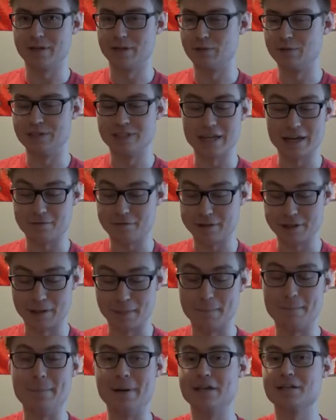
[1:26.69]
It was definitely
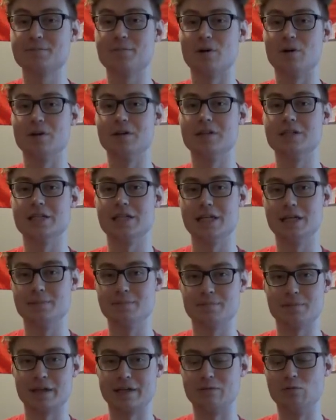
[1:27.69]
the best part of the
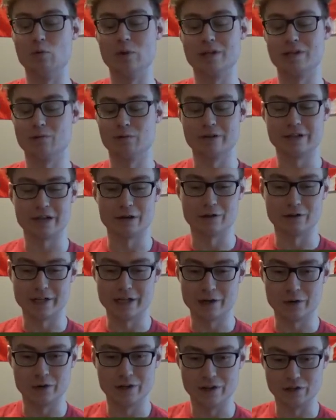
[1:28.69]
team, like without a
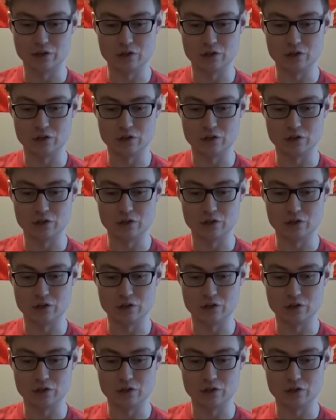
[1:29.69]
doubt.